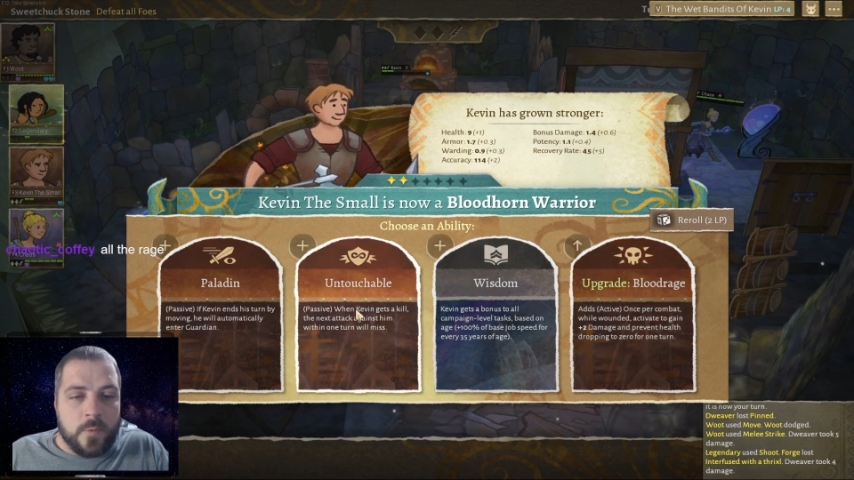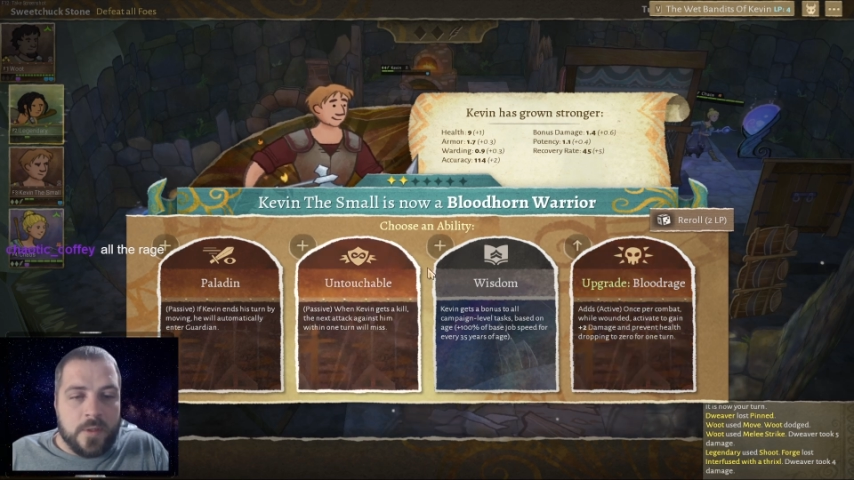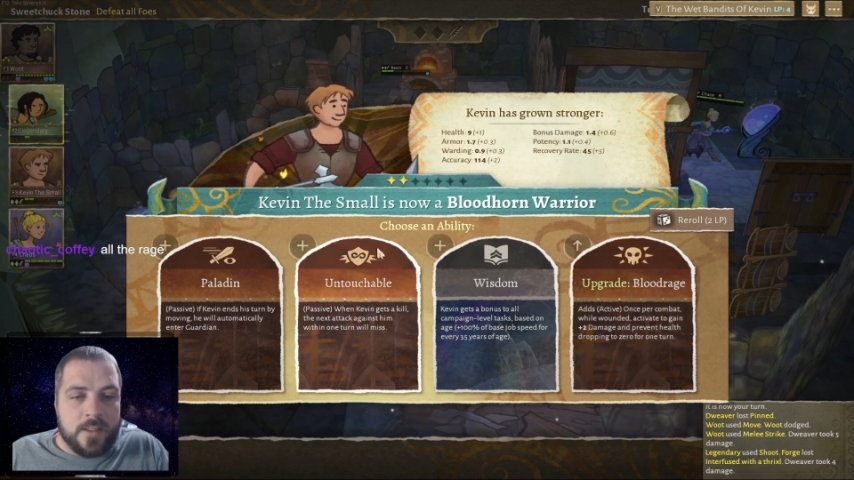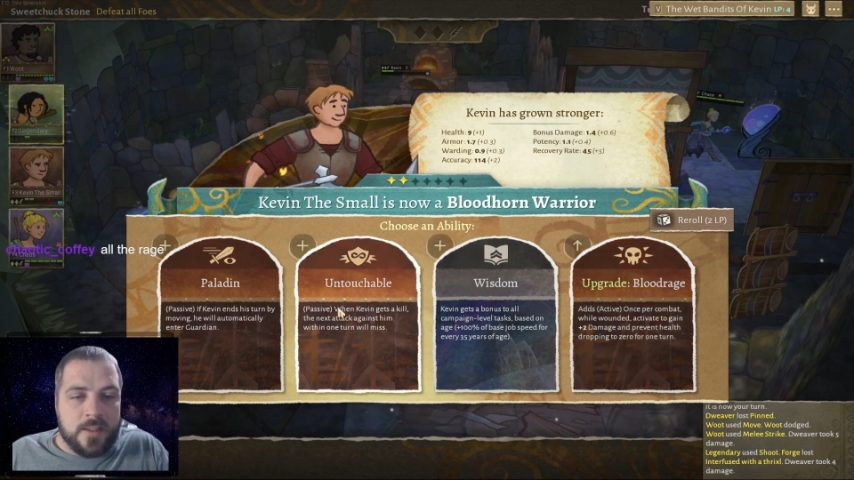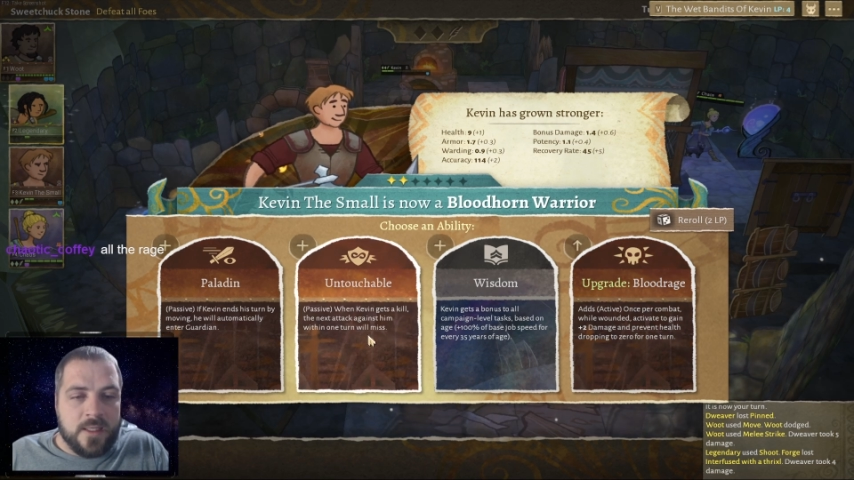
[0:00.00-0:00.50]

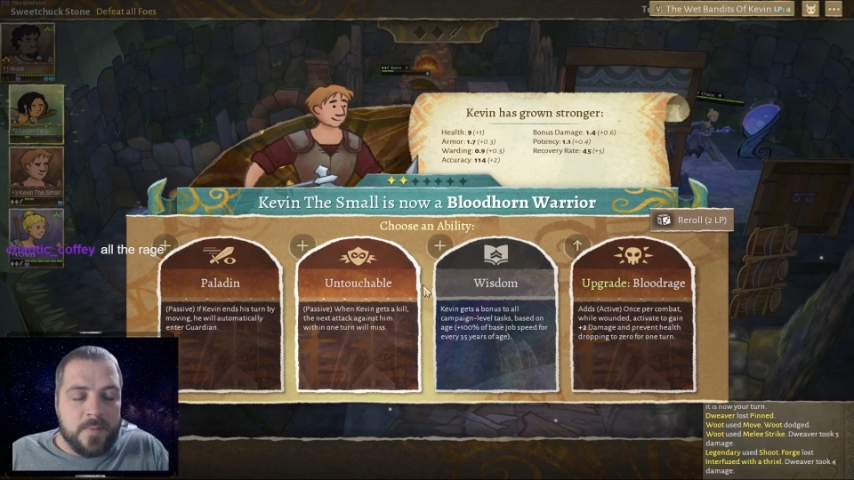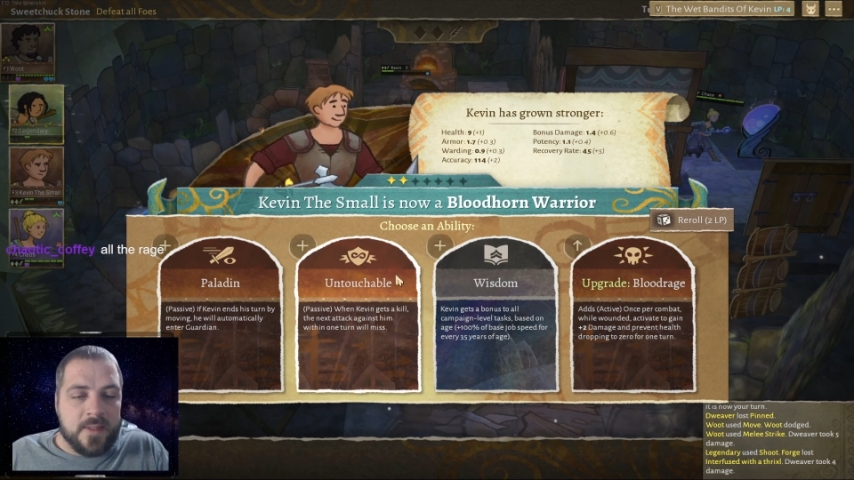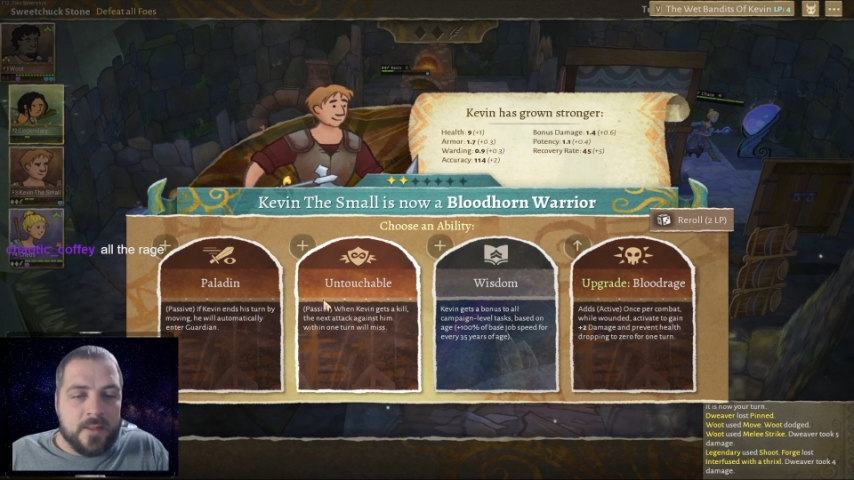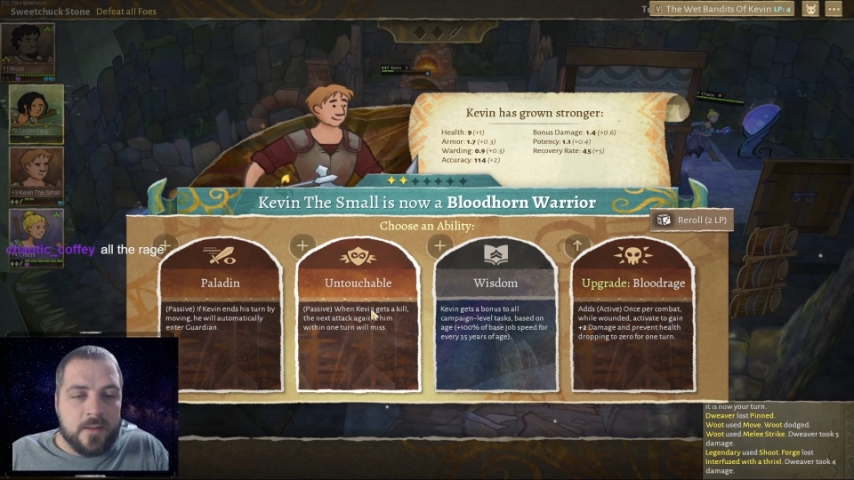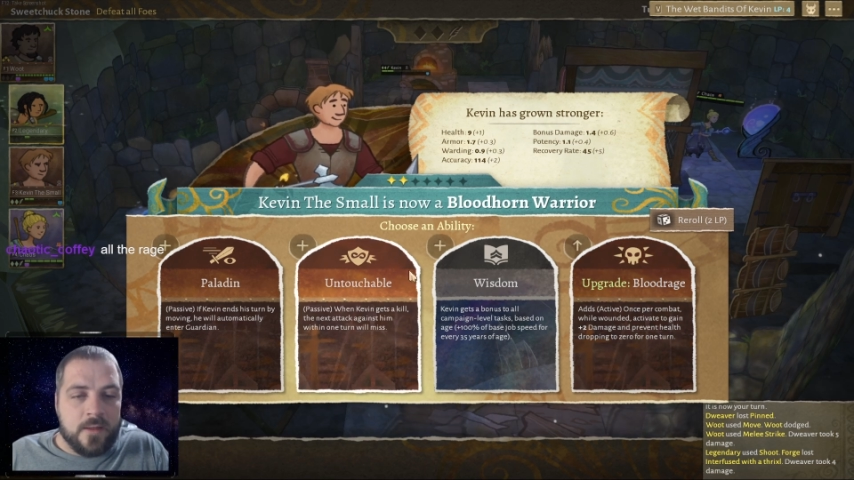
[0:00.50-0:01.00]
want him in
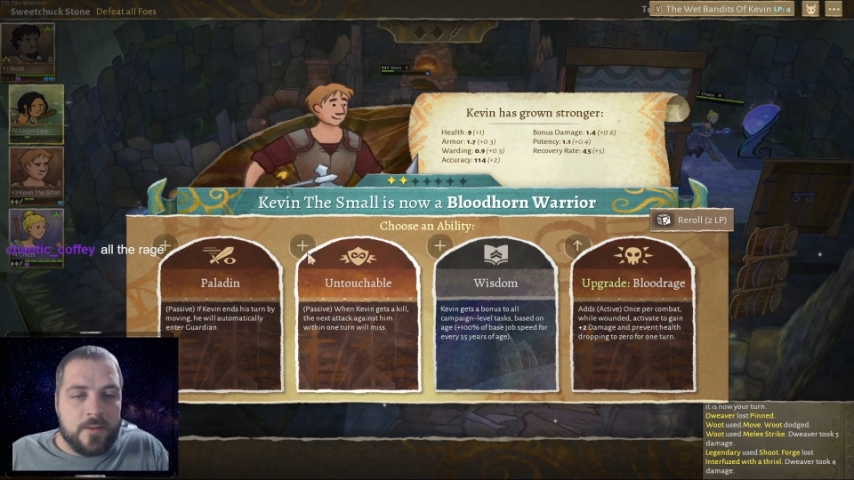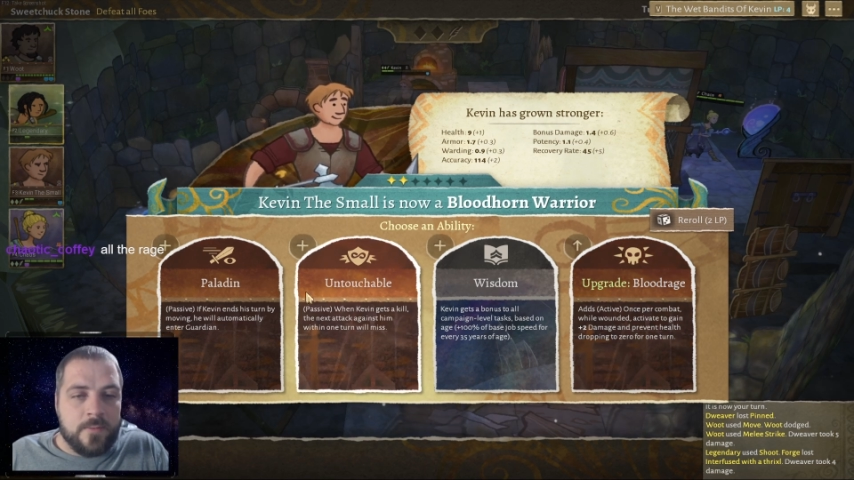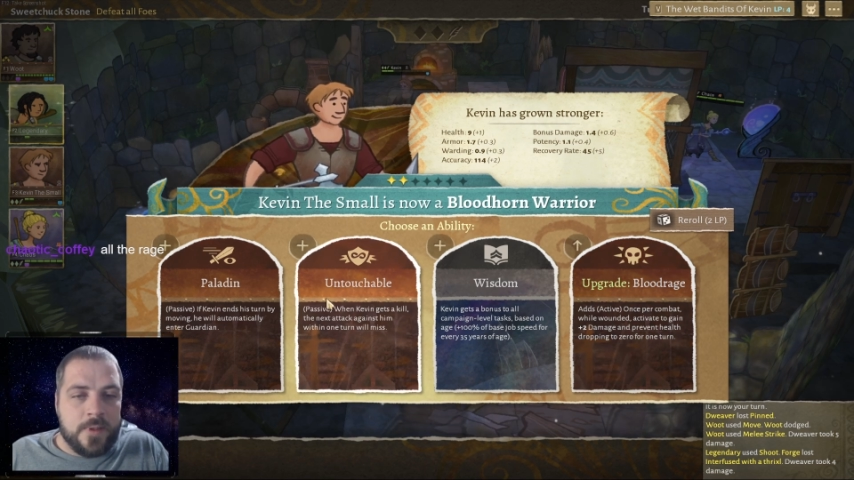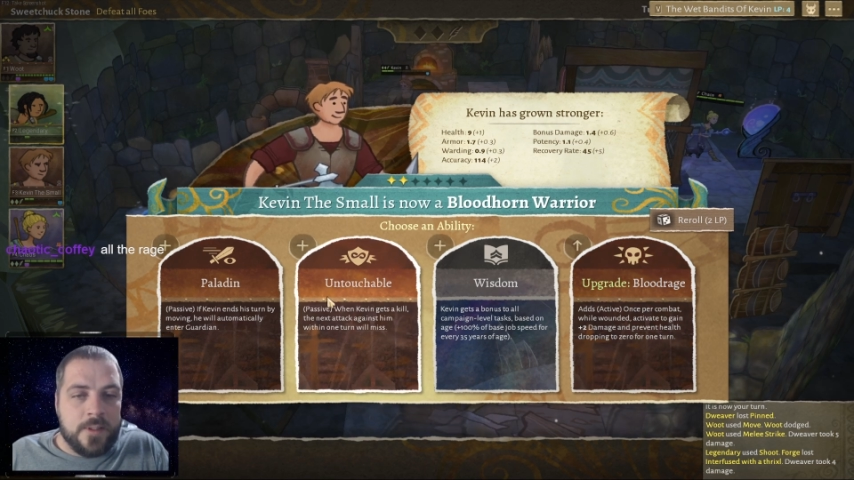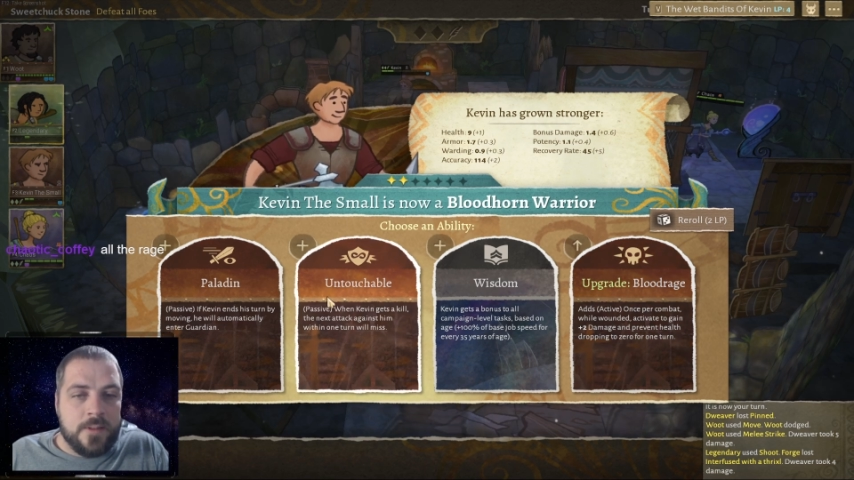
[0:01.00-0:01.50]
the long
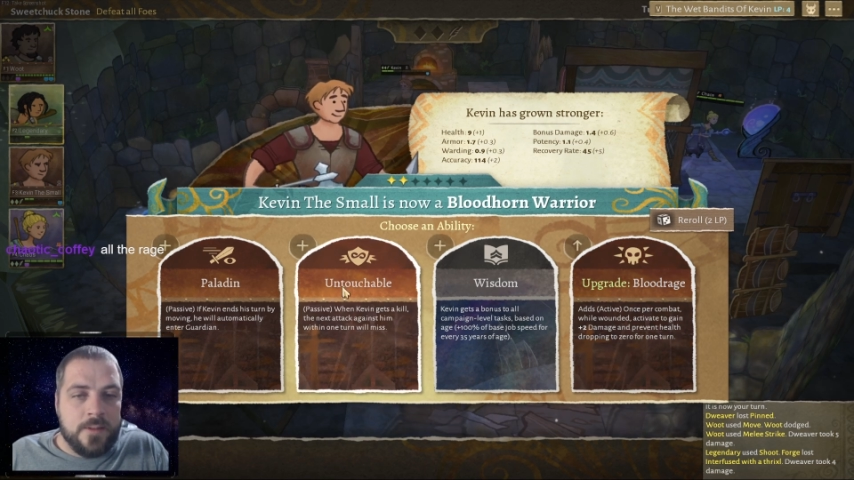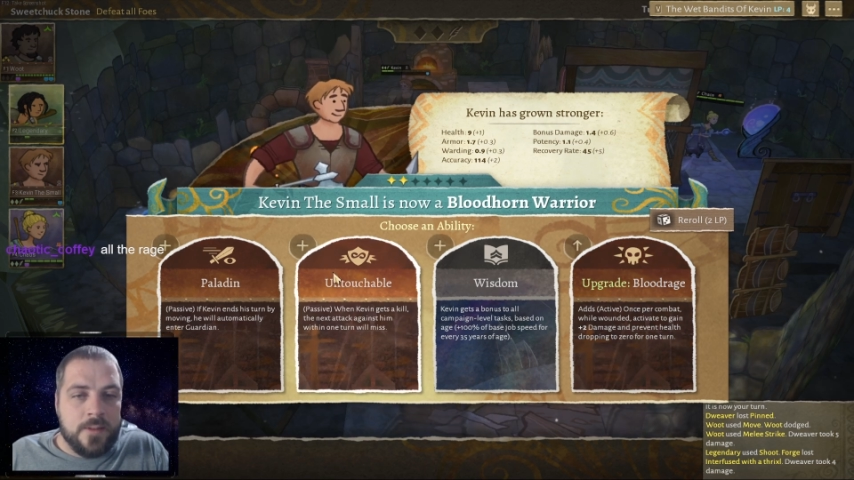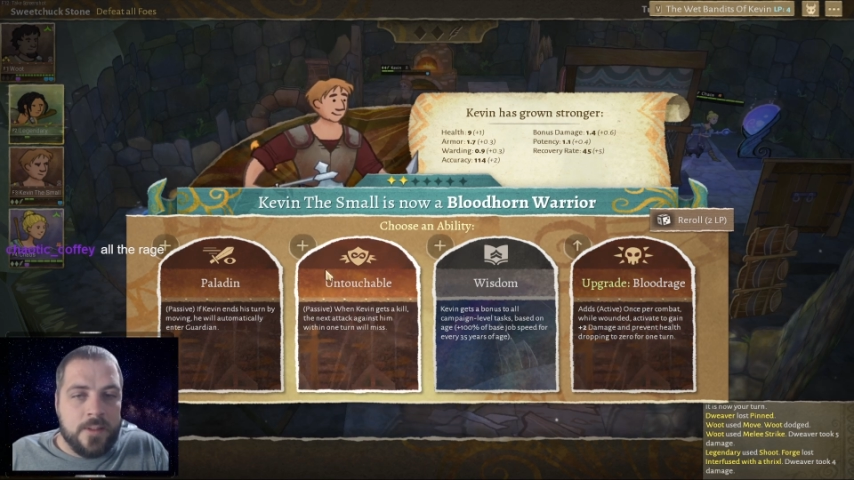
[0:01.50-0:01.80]
run,